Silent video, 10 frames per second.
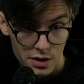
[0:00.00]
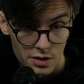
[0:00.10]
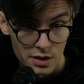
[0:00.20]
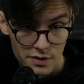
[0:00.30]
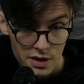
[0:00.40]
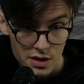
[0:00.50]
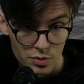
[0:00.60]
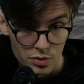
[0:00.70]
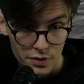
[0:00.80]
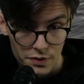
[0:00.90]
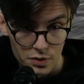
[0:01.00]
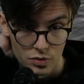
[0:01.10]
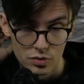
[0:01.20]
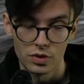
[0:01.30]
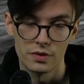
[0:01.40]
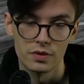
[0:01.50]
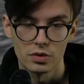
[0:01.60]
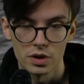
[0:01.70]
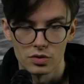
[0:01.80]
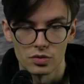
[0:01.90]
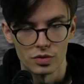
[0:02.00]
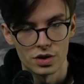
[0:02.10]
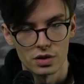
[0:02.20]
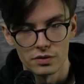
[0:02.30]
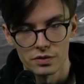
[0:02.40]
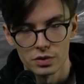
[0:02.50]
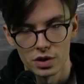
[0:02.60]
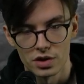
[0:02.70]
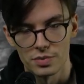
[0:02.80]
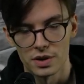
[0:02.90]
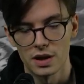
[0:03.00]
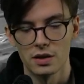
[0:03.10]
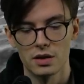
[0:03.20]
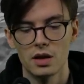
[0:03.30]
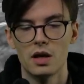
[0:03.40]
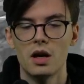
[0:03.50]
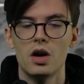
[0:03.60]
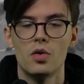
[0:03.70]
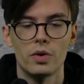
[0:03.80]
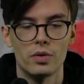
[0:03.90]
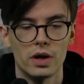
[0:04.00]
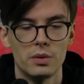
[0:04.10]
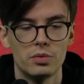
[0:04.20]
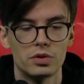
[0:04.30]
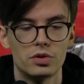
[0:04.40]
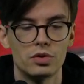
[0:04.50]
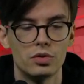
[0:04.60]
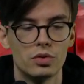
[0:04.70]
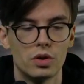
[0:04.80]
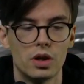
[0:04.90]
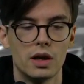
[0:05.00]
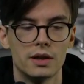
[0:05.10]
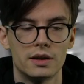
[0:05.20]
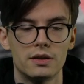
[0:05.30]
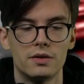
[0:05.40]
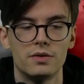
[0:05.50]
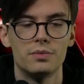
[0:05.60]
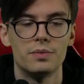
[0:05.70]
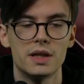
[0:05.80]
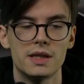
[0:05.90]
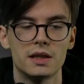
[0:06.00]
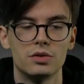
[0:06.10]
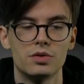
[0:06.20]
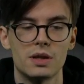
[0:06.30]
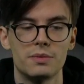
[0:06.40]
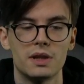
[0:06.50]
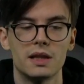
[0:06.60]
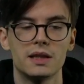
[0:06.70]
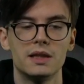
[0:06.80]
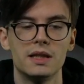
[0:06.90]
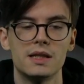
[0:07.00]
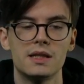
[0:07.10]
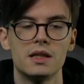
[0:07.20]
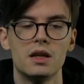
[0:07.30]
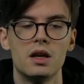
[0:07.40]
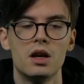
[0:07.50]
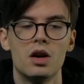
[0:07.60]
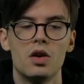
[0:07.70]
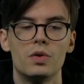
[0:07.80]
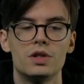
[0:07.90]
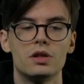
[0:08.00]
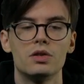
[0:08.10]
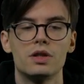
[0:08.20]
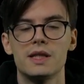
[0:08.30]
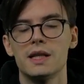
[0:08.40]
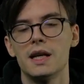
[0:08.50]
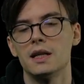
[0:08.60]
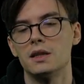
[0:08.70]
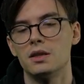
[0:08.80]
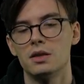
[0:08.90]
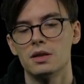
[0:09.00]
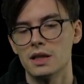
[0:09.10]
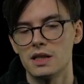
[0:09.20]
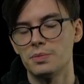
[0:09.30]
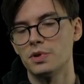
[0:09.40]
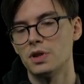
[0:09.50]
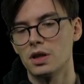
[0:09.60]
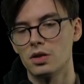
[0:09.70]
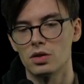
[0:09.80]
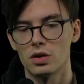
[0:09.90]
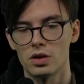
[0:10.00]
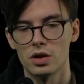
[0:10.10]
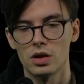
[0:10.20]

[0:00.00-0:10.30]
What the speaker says: invisible if you look at the original footage, but then we were able to basically do something like this, which looks at this particular